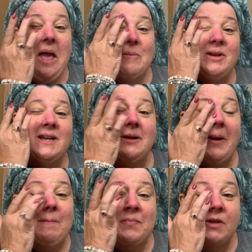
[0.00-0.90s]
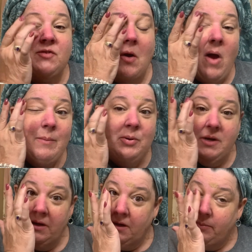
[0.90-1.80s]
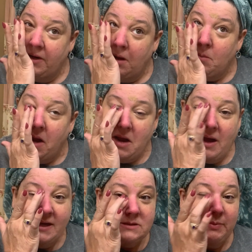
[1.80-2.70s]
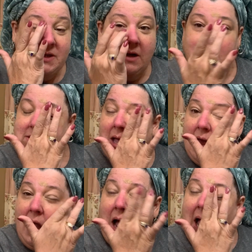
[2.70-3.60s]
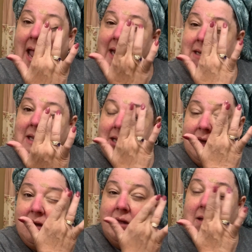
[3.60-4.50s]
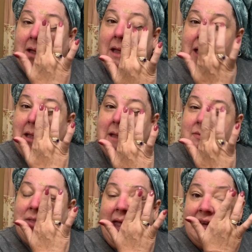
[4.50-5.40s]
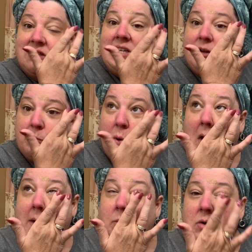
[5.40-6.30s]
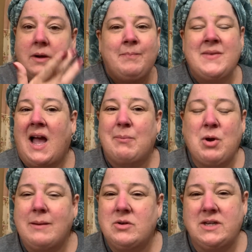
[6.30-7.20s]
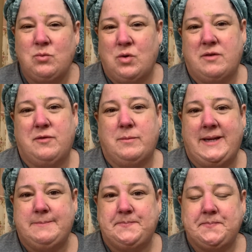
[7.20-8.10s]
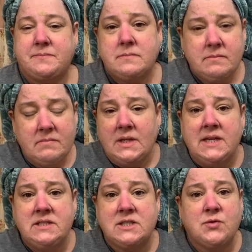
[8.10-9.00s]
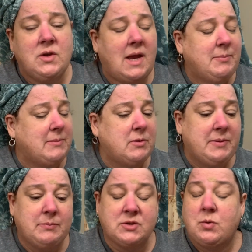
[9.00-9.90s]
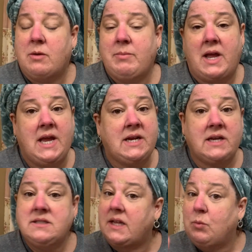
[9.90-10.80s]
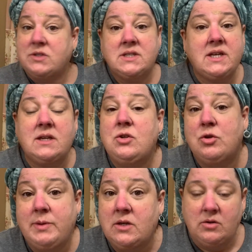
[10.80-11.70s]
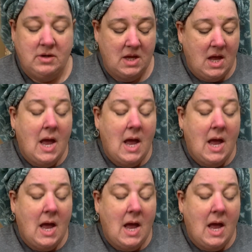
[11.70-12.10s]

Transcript: But anyway, so I put a little bit on my eyes because I need that instead of primer. Primer didn't work for me. It does for a lot of people, and people swear by it. And I say, once again, you be you.